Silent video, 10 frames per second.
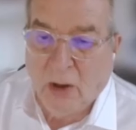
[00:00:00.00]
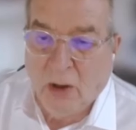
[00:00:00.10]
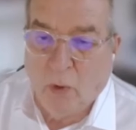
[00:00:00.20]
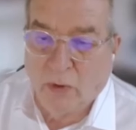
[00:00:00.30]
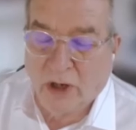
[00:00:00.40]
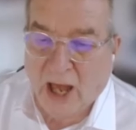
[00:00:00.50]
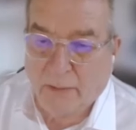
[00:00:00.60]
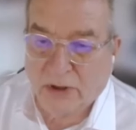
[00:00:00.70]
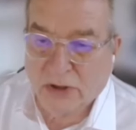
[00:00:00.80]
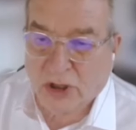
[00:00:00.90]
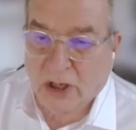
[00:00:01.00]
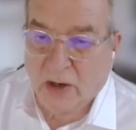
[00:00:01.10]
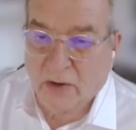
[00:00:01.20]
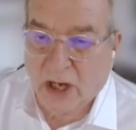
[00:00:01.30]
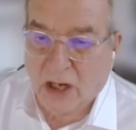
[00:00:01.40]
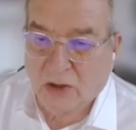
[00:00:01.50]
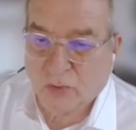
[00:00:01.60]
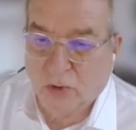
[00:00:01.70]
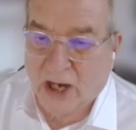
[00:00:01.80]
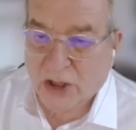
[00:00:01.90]
what would happen is the clearinghouse
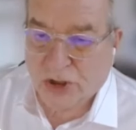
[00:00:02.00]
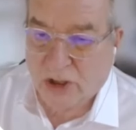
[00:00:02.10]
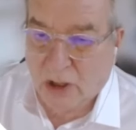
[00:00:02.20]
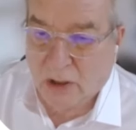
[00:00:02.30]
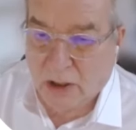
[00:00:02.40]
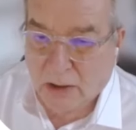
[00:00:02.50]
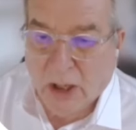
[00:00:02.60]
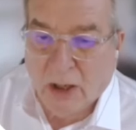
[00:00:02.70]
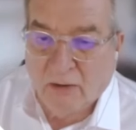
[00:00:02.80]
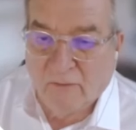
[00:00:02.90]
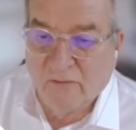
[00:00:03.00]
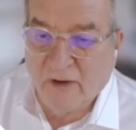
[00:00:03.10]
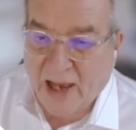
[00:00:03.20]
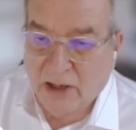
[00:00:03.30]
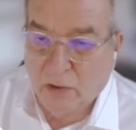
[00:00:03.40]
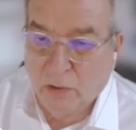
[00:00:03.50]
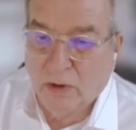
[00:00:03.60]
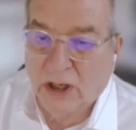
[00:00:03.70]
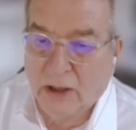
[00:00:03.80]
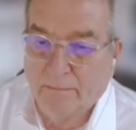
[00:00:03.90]
would actually value
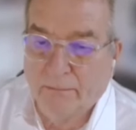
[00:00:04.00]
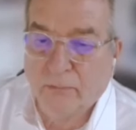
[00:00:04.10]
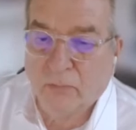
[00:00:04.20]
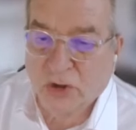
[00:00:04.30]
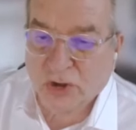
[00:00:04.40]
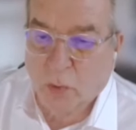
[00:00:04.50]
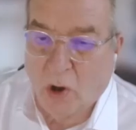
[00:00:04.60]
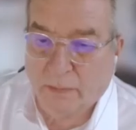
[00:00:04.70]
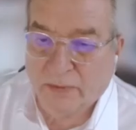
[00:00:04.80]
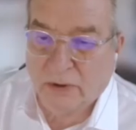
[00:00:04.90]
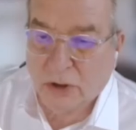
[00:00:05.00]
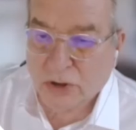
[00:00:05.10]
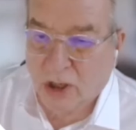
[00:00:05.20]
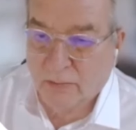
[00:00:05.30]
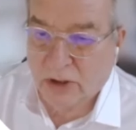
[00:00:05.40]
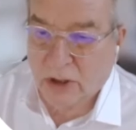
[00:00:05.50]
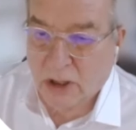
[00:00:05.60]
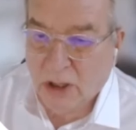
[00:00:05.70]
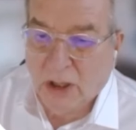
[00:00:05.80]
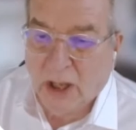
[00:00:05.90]
the swap and determine
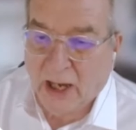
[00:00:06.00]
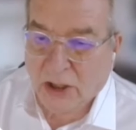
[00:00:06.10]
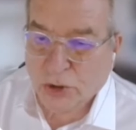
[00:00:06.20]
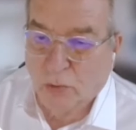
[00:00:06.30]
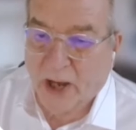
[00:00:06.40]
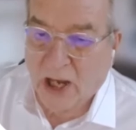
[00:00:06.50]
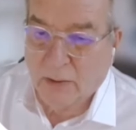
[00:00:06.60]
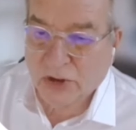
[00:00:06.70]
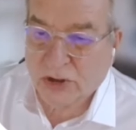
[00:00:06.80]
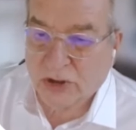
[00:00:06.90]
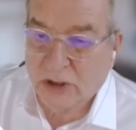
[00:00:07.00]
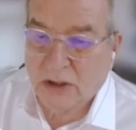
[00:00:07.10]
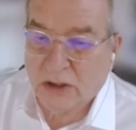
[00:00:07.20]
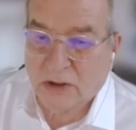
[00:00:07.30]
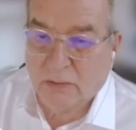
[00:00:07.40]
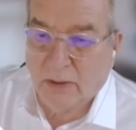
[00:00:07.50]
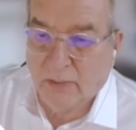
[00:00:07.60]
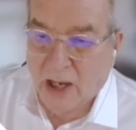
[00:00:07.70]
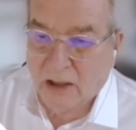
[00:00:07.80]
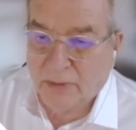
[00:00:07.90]
the actual payments that needed to be
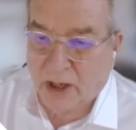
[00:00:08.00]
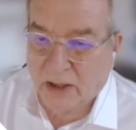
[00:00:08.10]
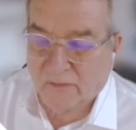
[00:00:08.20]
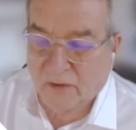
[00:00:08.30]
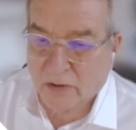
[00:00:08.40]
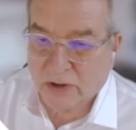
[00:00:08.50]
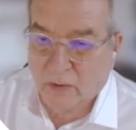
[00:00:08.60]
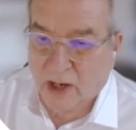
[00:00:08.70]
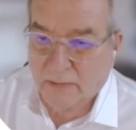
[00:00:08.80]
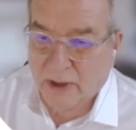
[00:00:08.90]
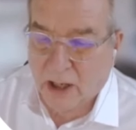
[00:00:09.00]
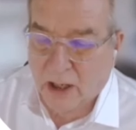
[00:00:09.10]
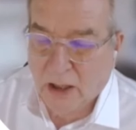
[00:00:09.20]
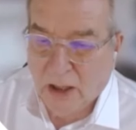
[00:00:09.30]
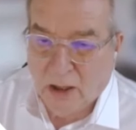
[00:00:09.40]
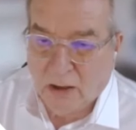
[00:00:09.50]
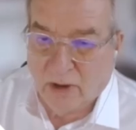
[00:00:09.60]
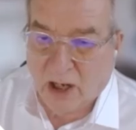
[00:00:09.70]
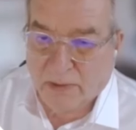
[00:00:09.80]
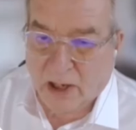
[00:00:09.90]
made by the floating rate payer
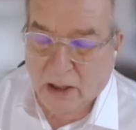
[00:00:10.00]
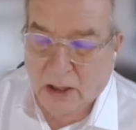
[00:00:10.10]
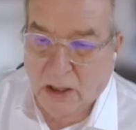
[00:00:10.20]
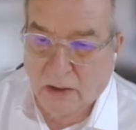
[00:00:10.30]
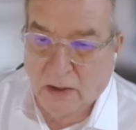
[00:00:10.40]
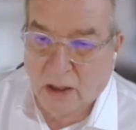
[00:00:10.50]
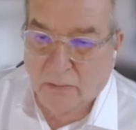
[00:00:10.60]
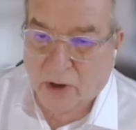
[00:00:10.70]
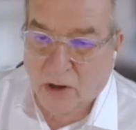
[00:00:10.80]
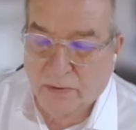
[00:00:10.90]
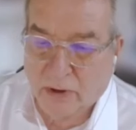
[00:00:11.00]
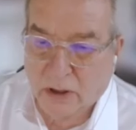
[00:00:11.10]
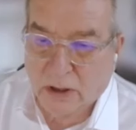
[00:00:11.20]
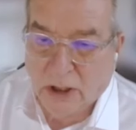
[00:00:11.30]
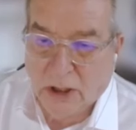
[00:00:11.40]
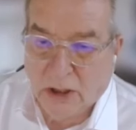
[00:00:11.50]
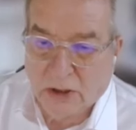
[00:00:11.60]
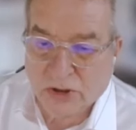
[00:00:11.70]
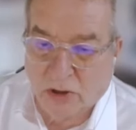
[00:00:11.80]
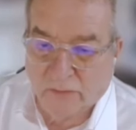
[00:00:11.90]
by plugging in the appropriate
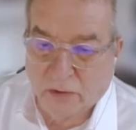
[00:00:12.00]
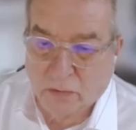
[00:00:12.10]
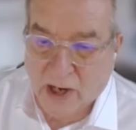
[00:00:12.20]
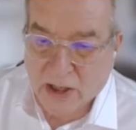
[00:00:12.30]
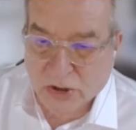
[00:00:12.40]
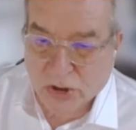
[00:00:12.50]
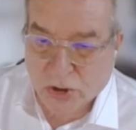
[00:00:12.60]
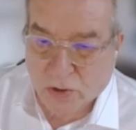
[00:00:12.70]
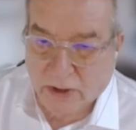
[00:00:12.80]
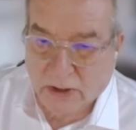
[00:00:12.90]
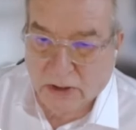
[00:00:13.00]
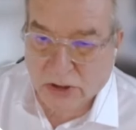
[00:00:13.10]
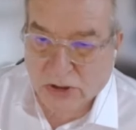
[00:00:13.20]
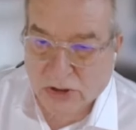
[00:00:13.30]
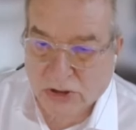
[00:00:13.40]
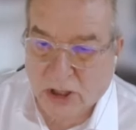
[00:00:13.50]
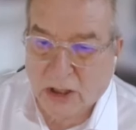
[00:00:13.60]
SOFR rates during this